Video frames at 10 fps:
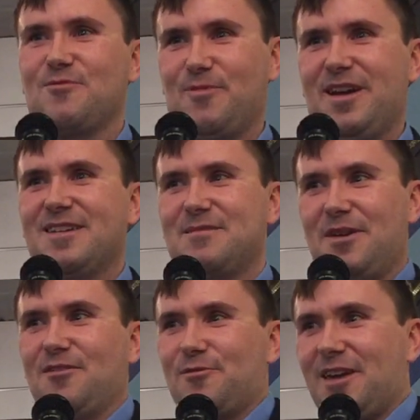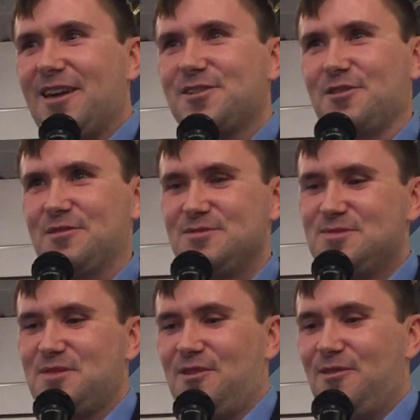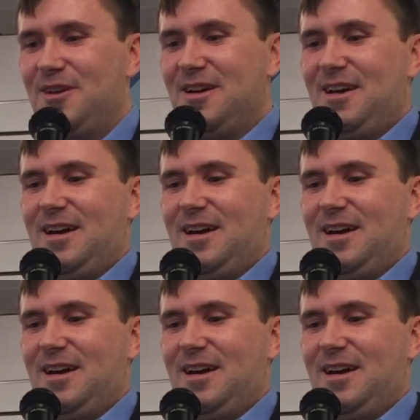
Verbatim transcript: the rain and my location, so